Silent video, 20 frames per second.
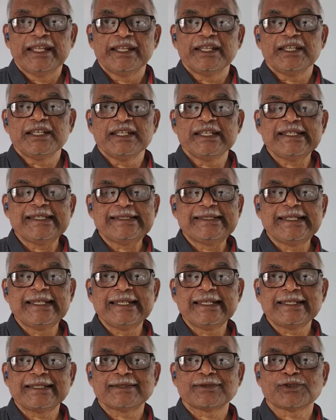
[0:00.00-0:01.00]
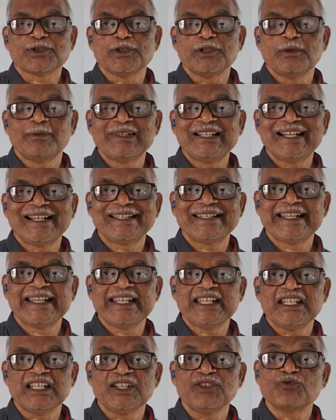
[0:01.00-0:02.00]
easy
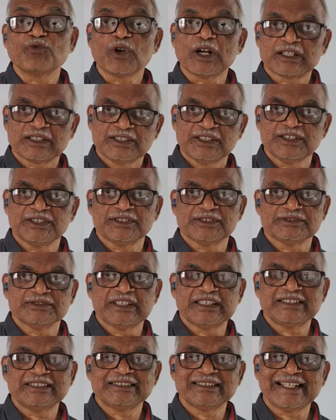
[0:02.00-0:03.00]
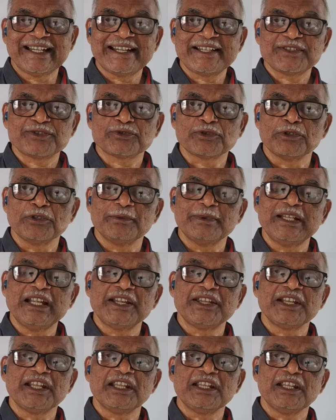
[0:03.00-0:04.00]
solubility in water, that is great
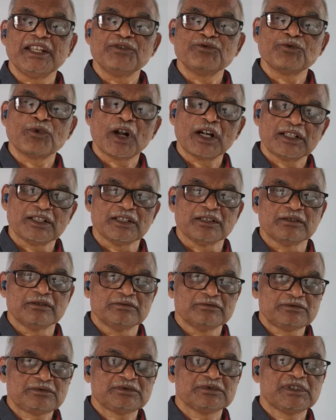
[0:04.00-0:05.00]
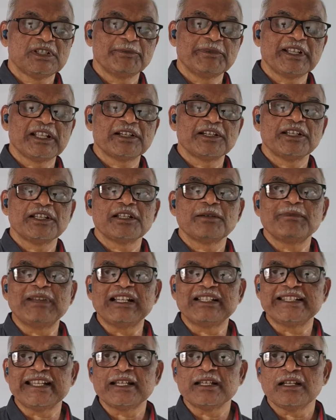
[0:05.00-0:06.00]
solubility in water. Similarly, the
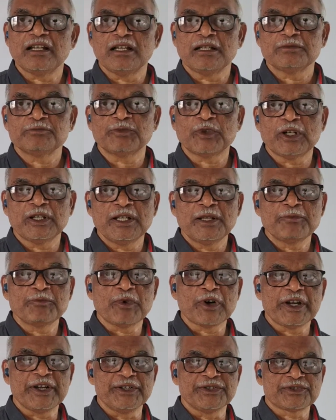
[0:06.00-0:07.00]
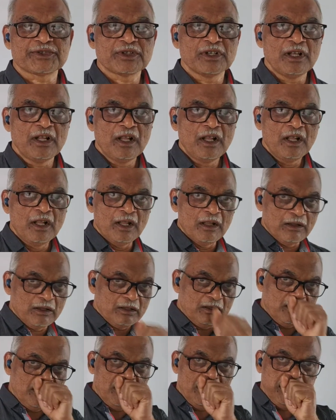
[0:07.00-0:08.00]
melting and boiling points
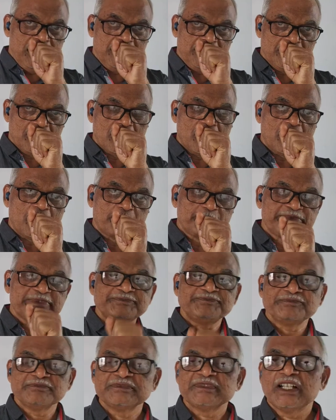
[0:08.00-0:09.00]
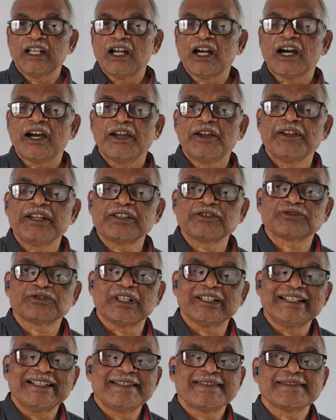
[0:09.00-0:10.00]
of ionic
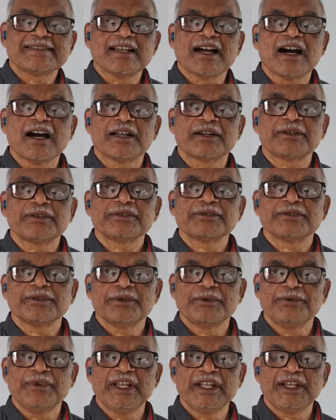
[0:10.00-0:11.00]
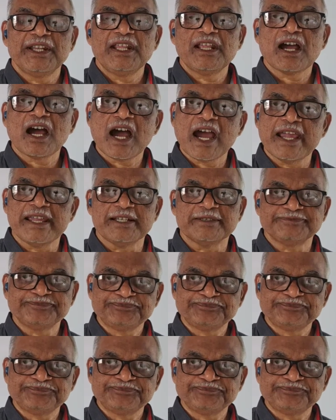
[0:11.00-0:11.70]
solids are very high.